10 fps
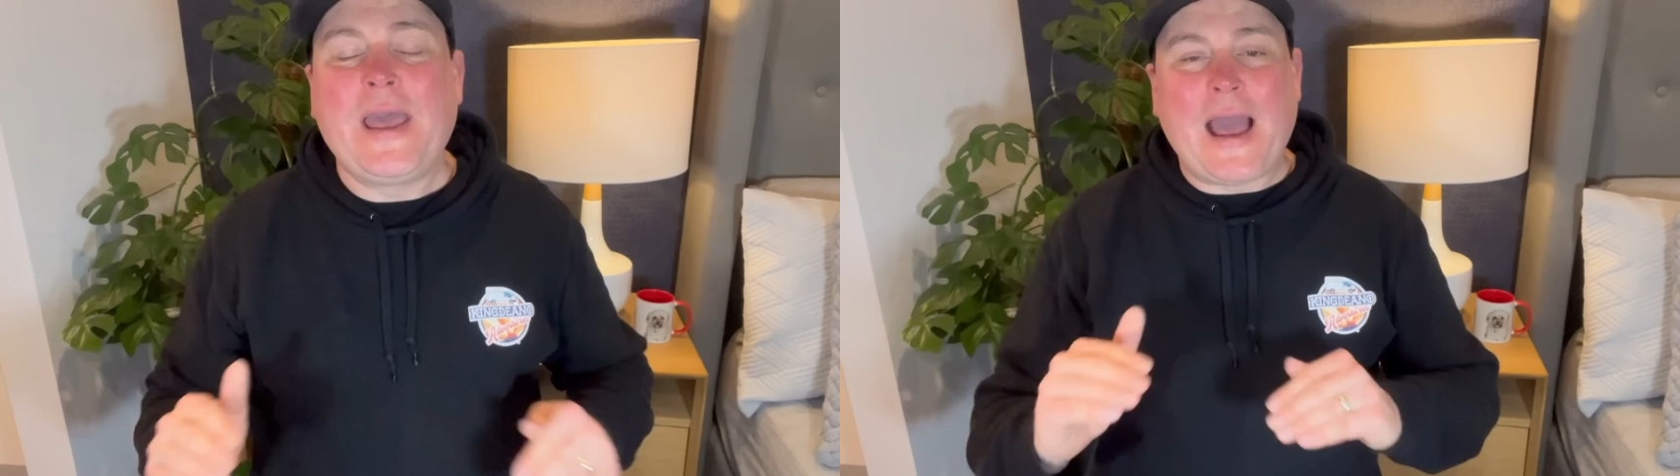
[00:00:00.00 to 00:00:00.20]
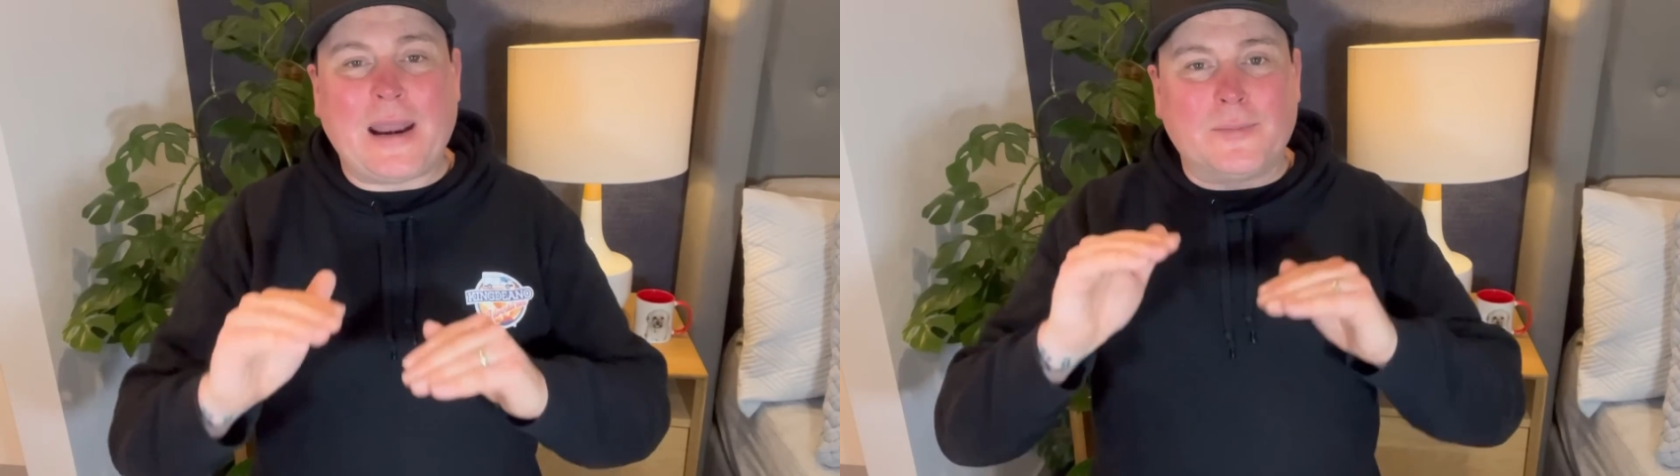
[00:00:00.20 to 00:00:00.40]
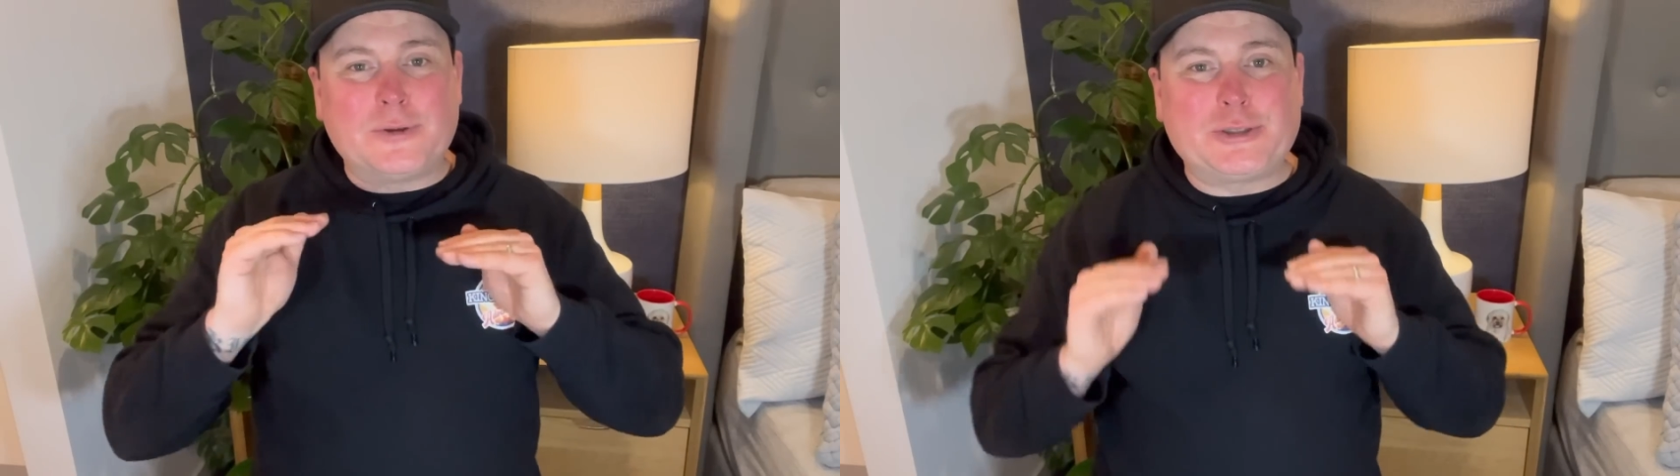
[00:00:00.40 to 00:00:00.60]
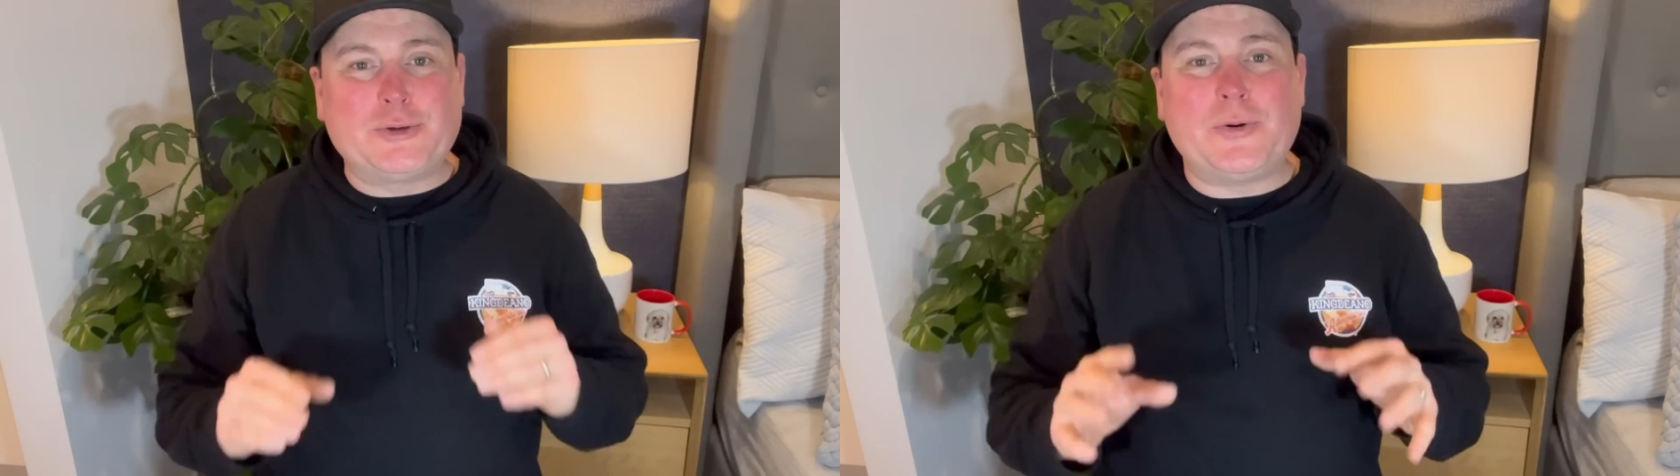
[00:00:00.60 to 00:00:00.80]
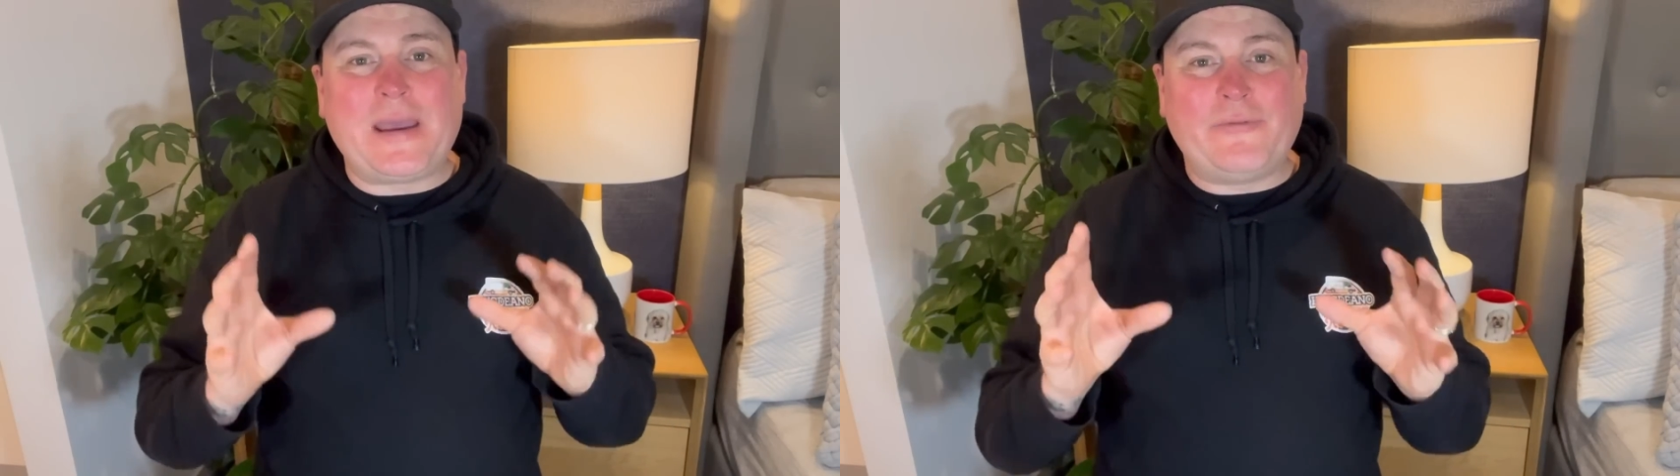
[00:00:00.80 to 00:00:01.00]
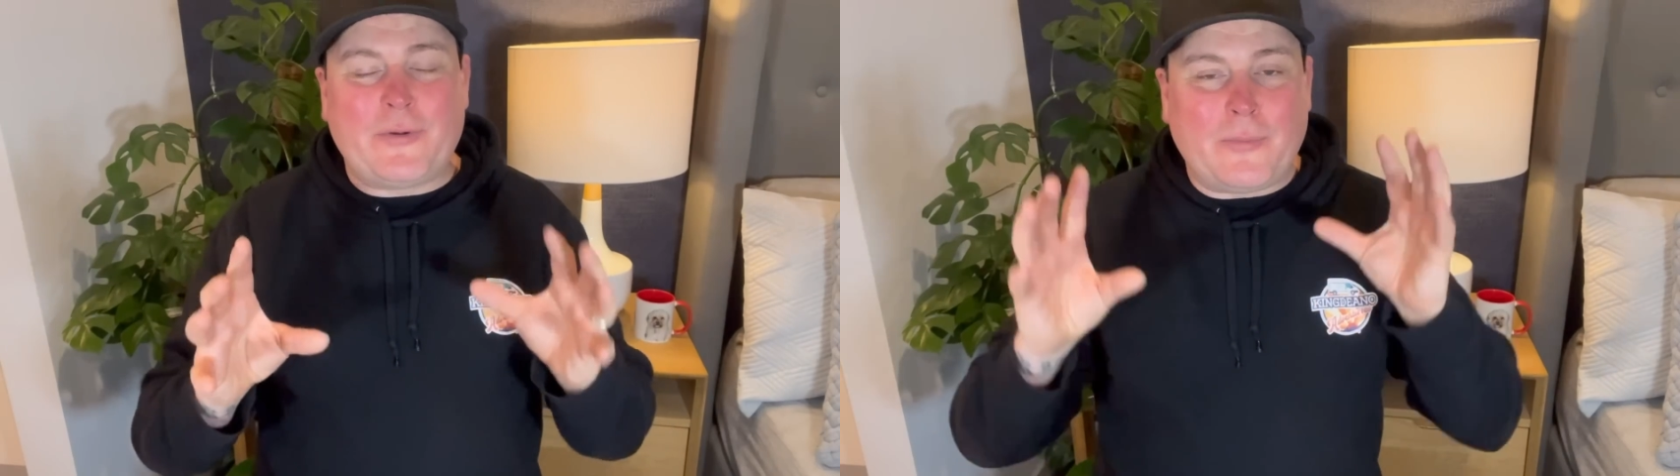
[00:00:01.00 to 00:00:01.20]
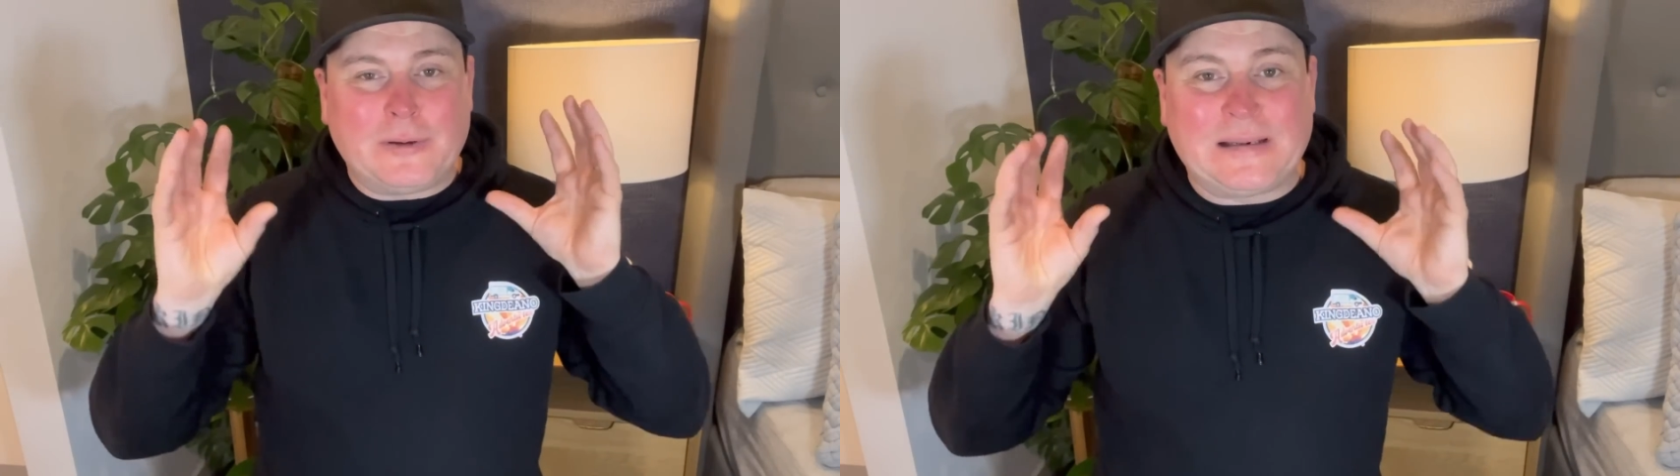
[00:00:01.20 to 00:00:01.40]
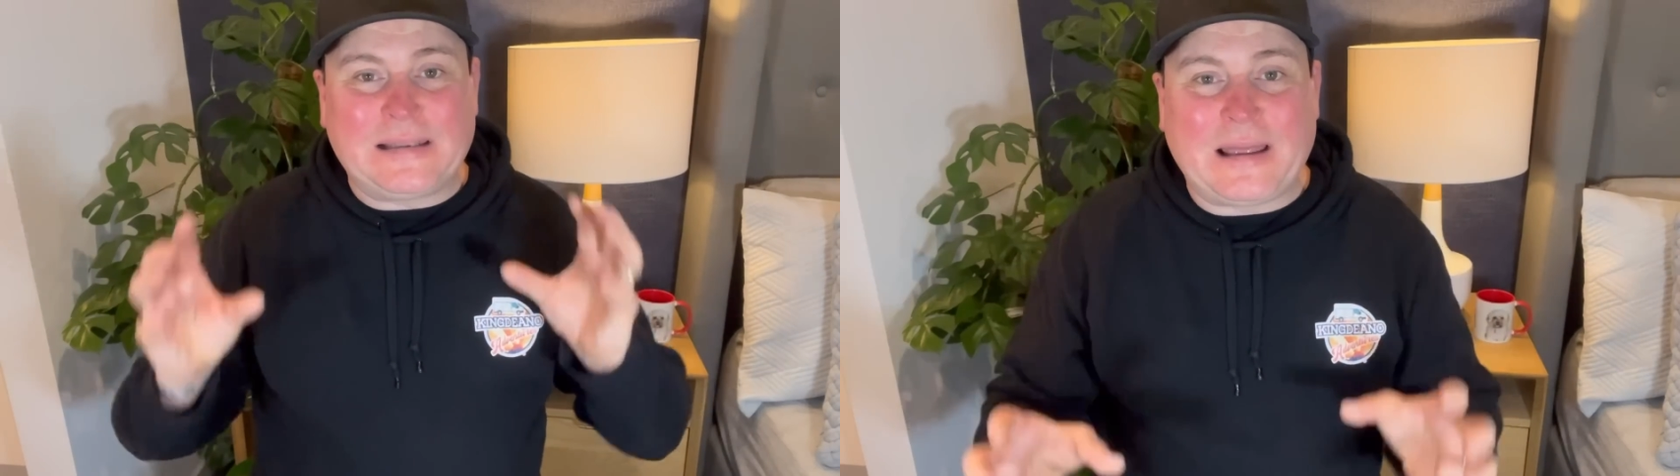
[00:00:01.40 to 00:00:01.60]
and I'm sure everyone
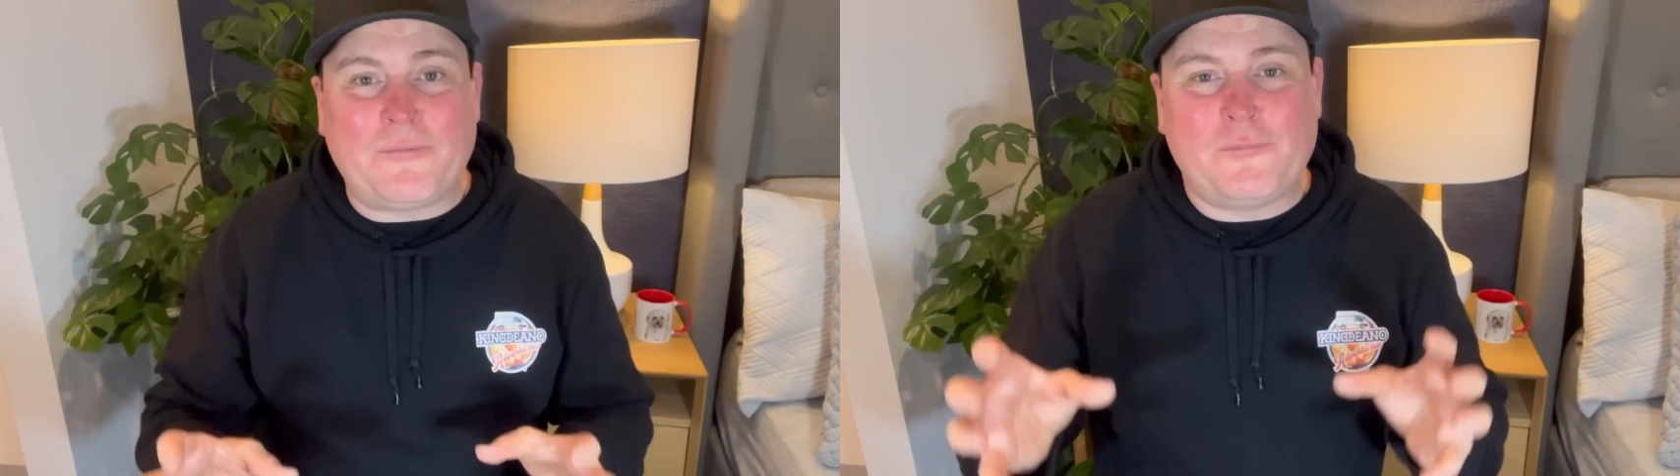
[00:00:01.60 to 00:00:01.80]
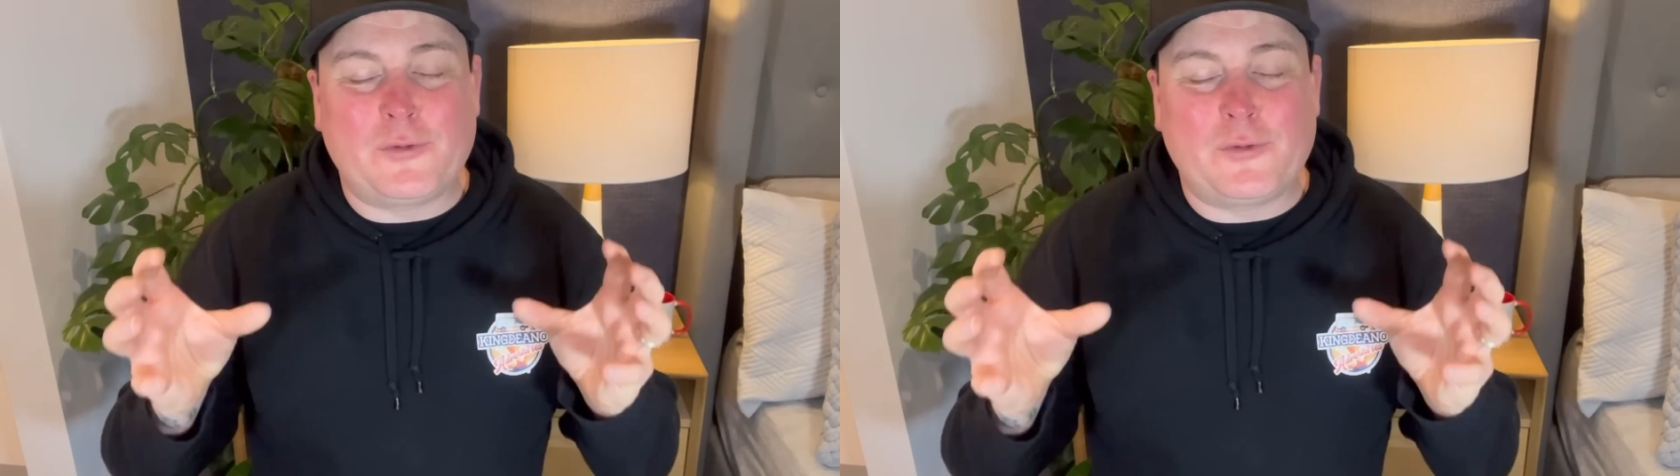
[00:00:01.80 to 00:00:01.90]
would love